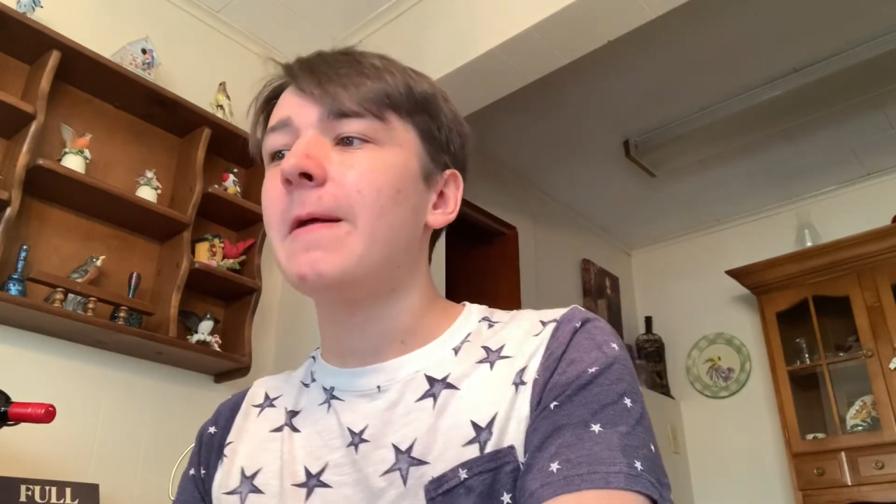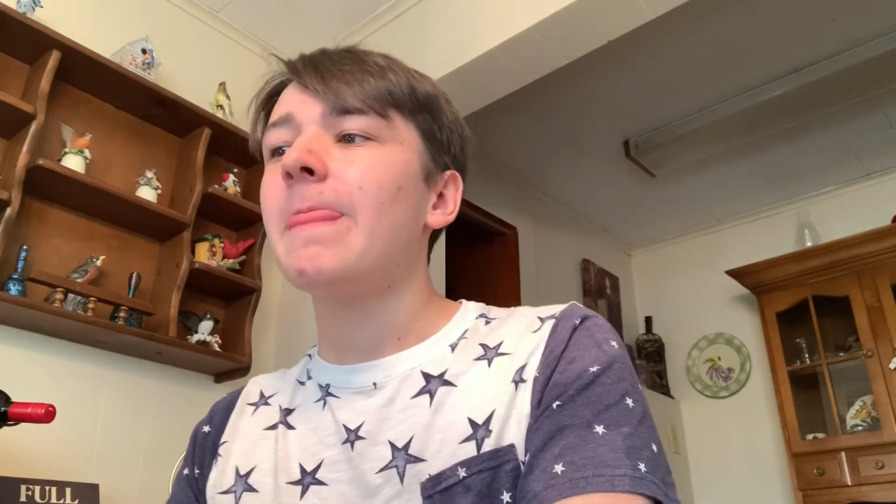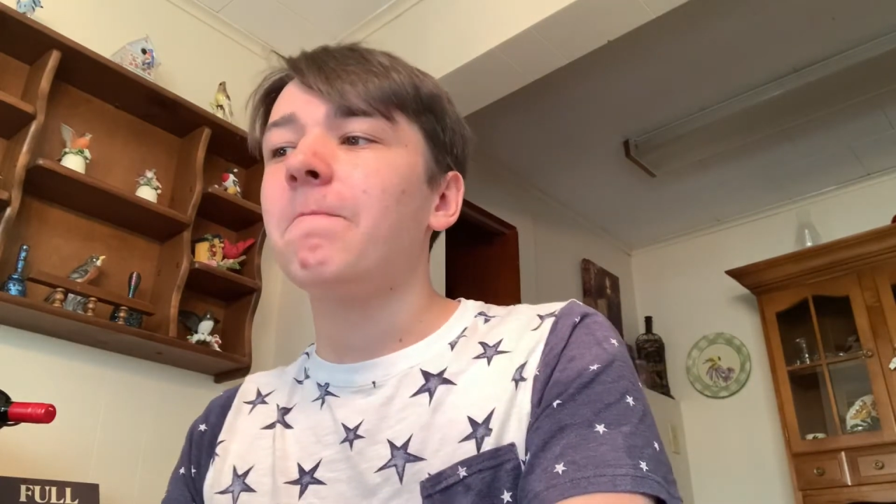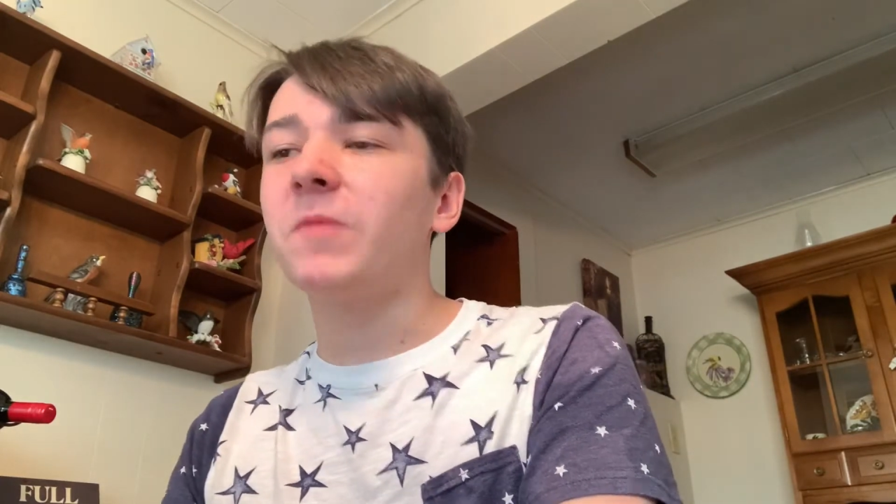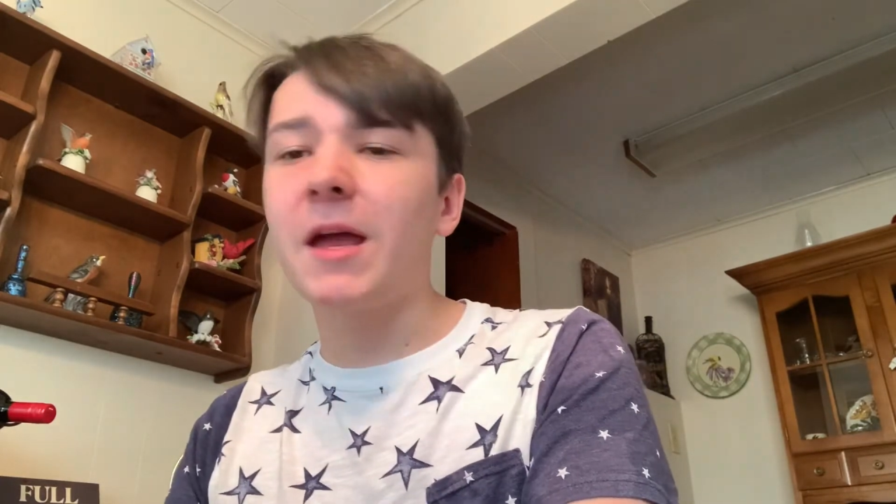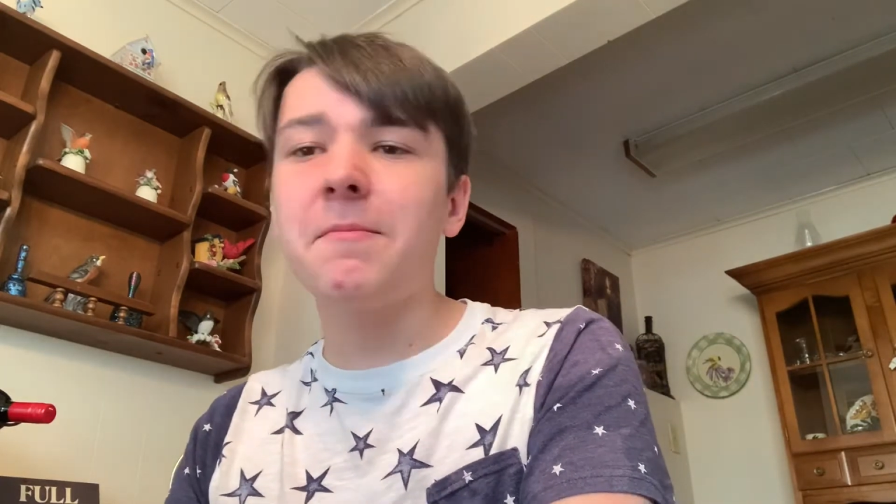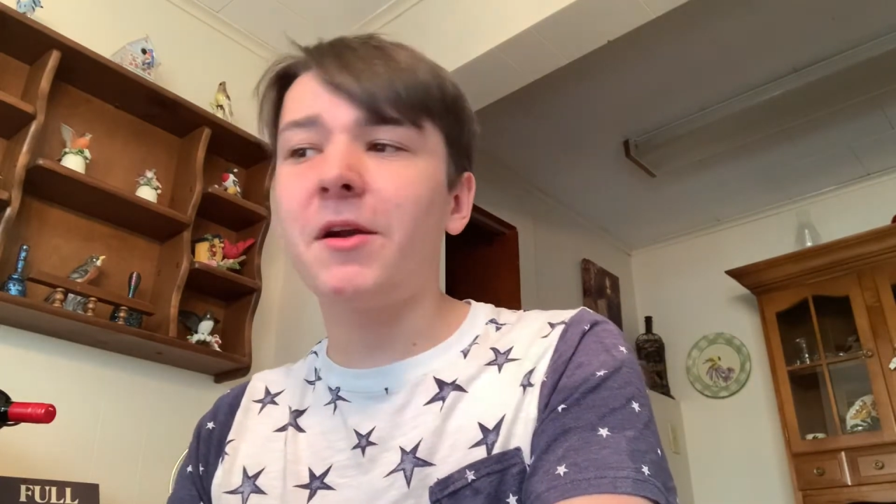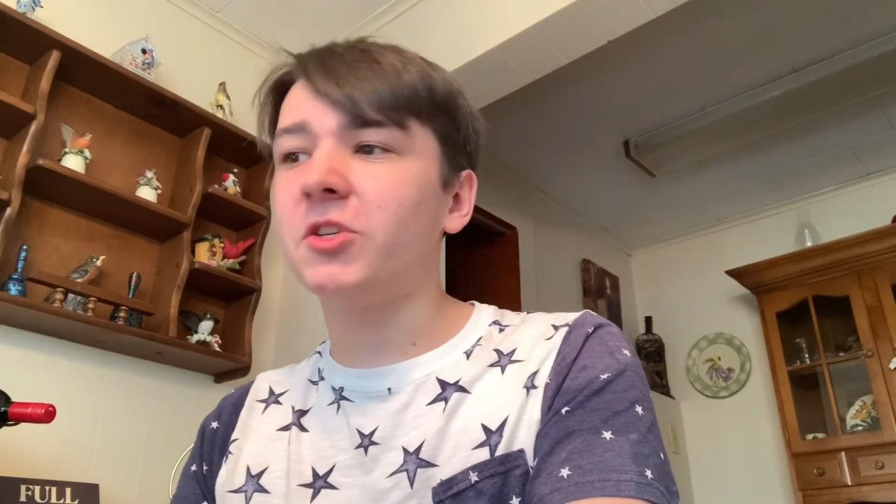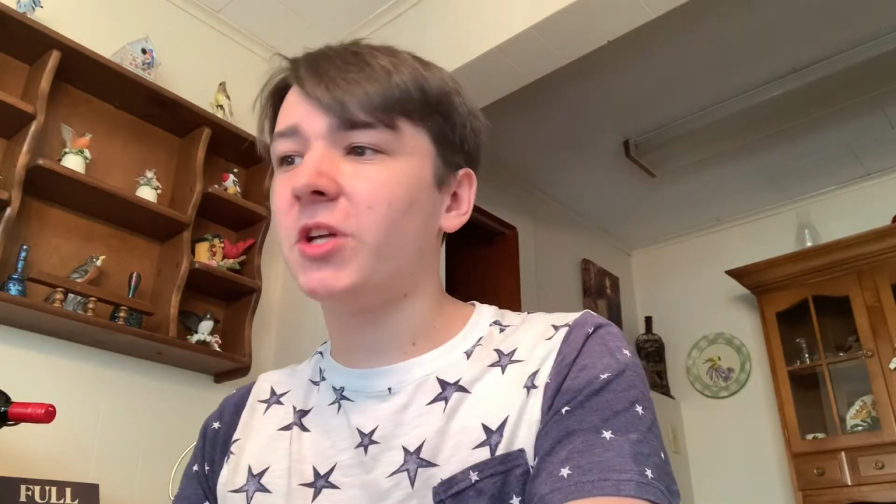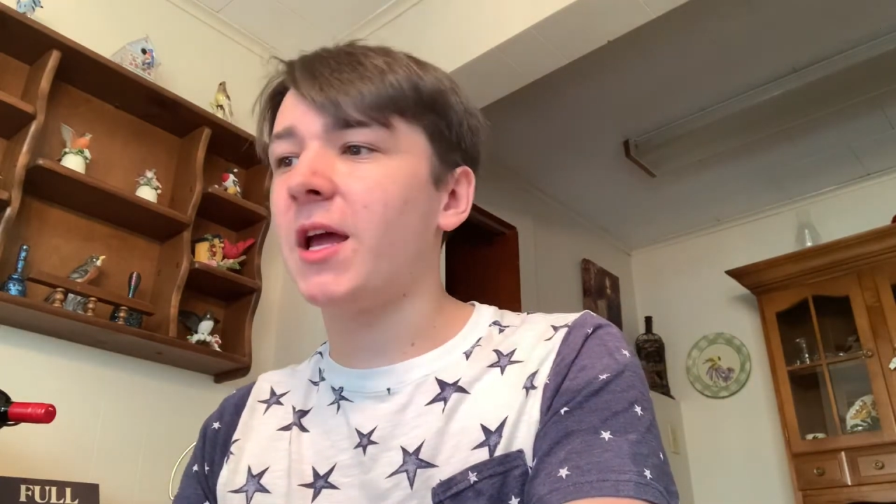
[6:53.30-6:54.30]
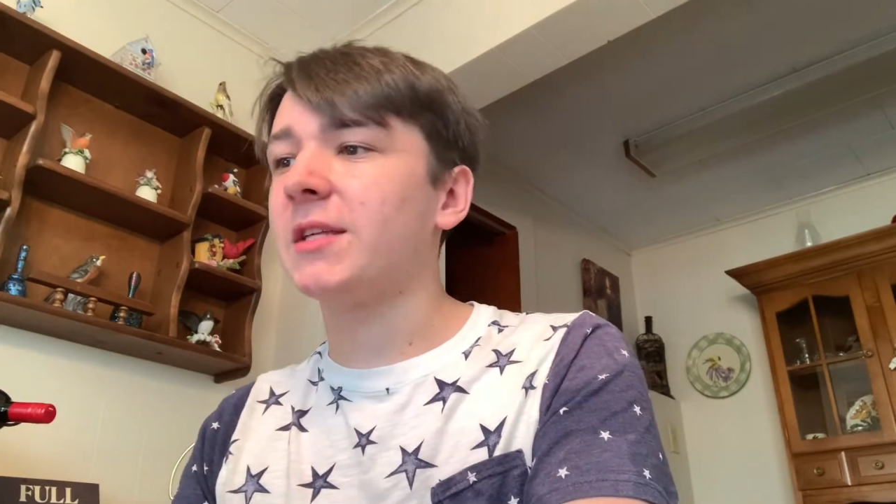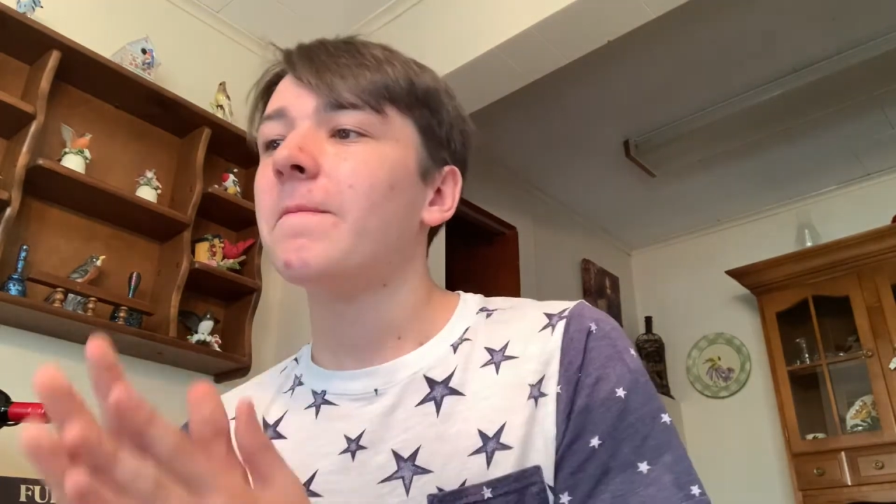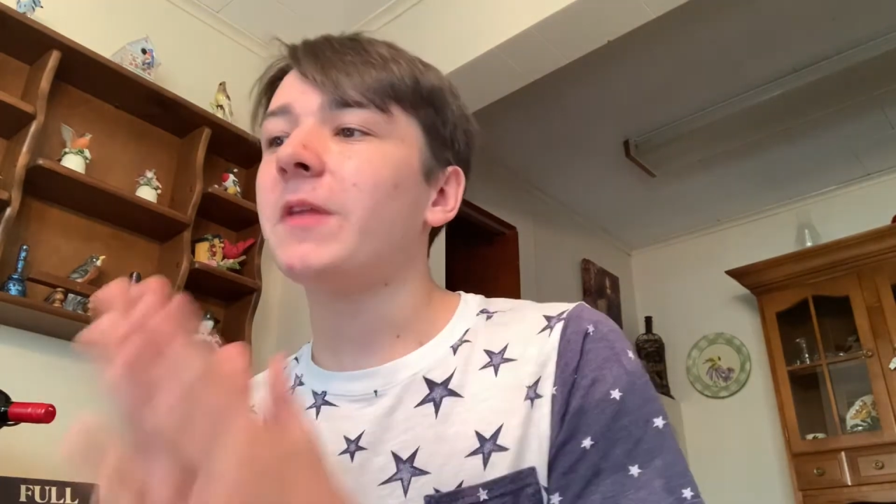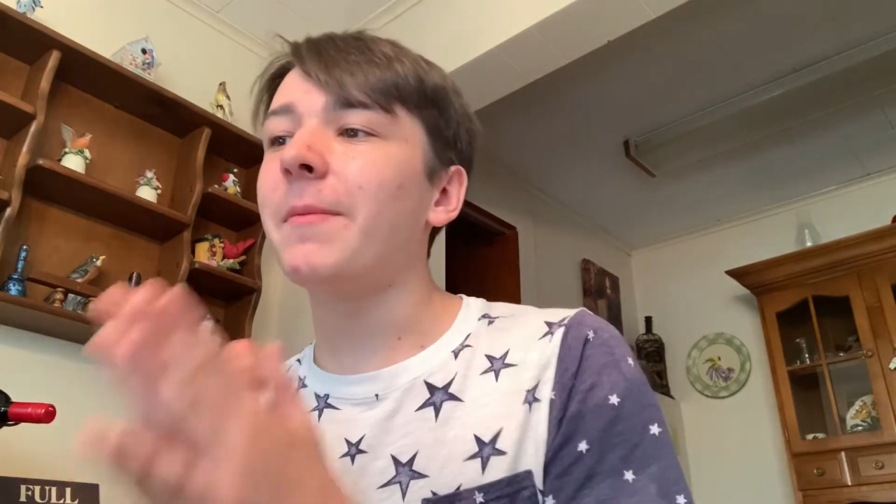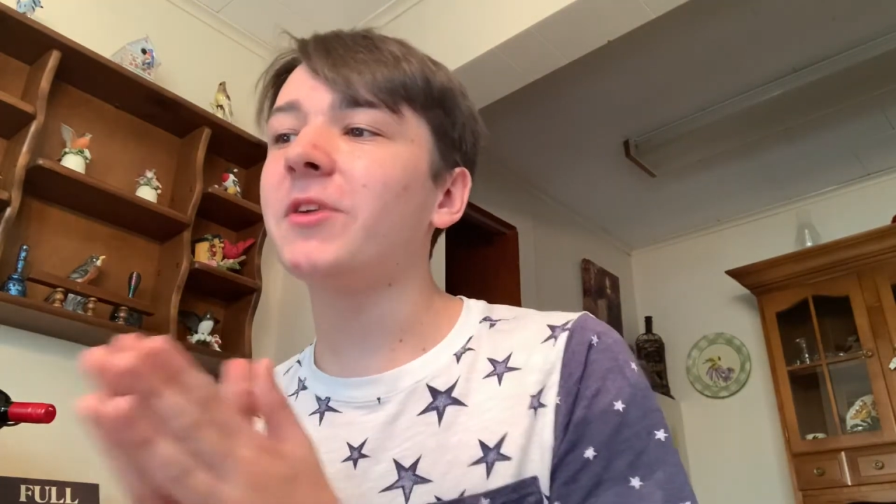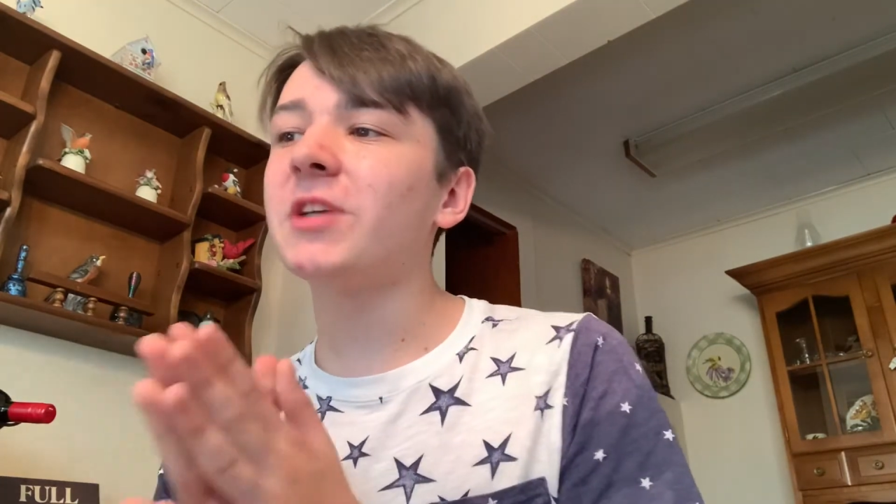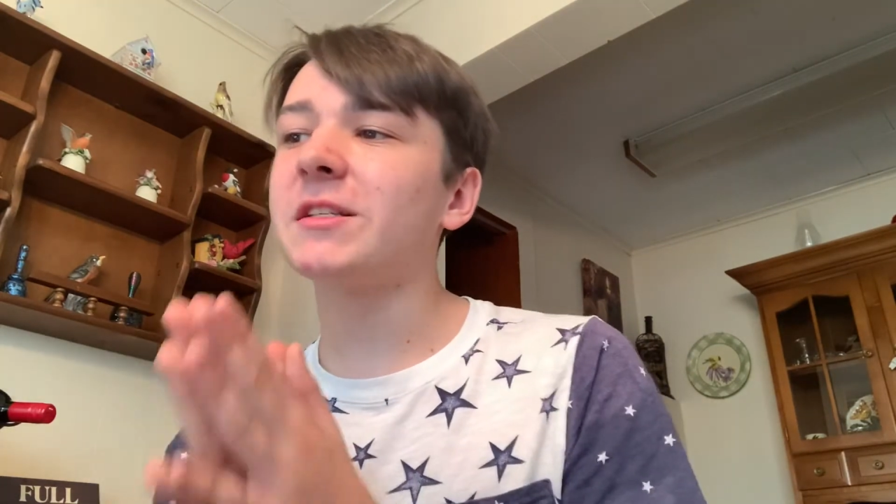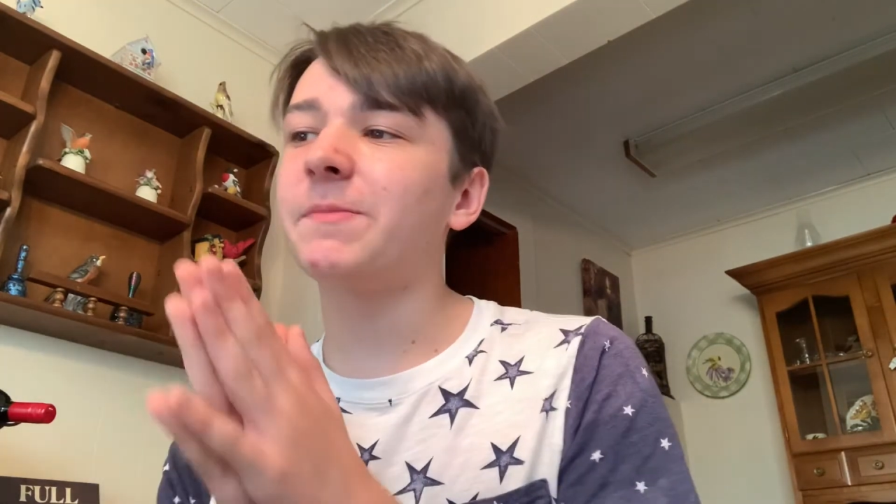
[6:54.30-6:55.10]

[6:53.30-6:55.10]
Nightmare Chess. Nightmare Chess is